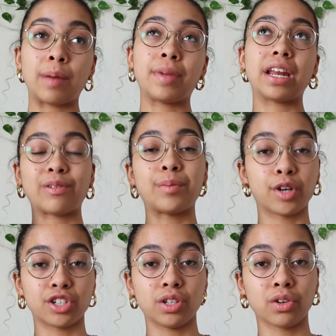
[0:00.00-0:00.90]
I mean, I read
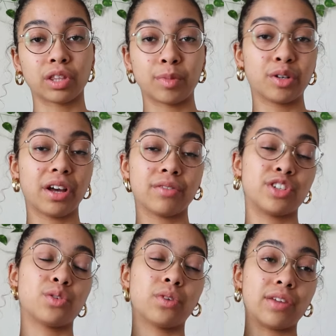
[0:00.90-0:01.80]
book 2 during the middle of a
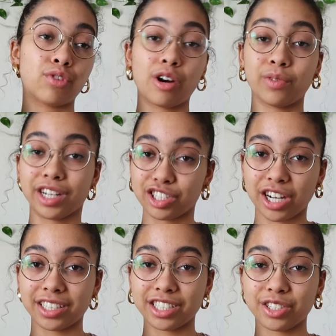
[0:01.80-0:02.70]
24-hour reading
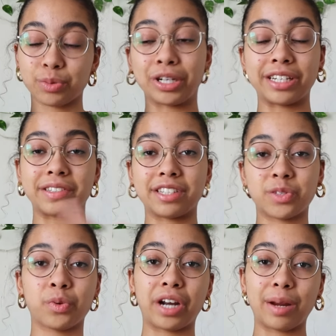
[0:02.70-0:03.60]
challenge, whereas
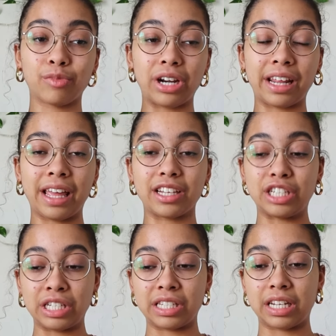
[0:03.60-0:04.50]
this one I'm reading
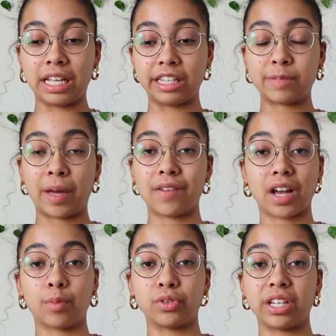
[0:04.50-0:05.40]
just in the span of a
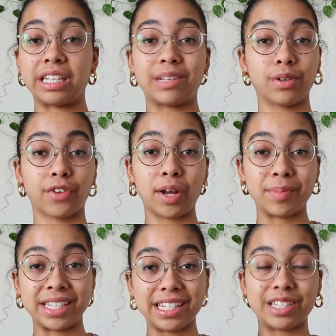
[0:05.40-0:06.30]
couple days that were very busy.